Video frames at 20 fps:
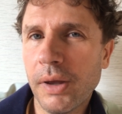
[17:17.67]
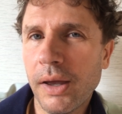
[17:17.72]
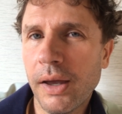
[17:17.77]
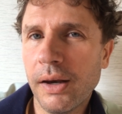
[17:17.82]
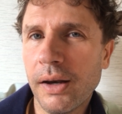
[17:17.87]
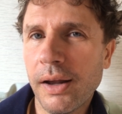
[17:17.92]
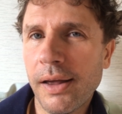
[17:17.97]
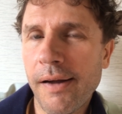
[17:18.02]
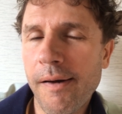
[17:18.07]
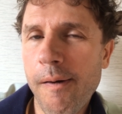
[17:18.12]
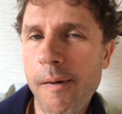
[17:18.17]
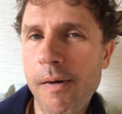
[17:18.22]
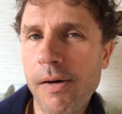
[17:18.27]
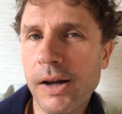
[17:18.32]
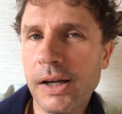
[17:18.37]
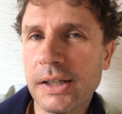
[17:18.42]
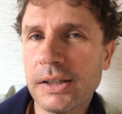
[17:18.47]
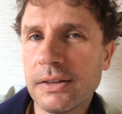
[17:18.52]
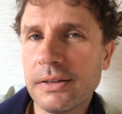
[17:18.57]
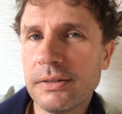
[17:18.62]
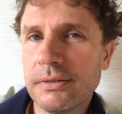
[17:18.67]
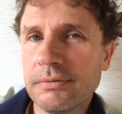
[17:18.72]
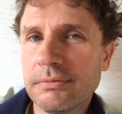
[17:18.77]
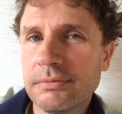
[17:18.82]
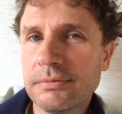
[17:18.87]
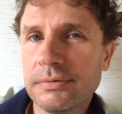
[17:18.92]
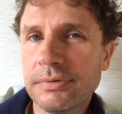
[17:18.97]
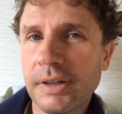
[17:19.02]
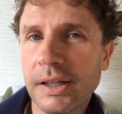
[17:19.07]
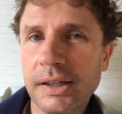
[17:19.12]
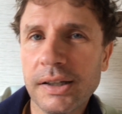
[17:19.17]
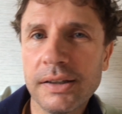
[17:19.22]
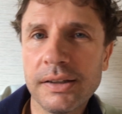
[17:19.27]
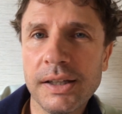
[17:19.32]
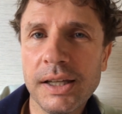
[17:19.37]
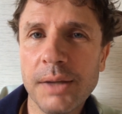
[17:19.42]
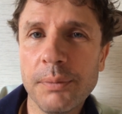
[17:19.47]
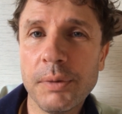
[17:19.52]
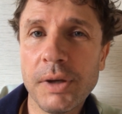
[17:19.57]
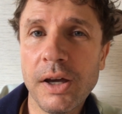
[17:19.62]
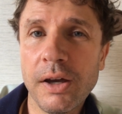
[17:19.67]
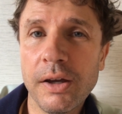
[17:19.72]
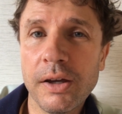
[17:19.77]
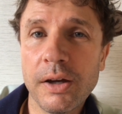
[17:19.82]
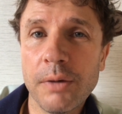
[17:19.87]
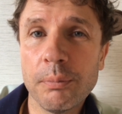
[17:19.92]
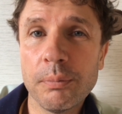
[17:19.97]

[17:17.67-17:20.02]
And I'm going to fucking keep going.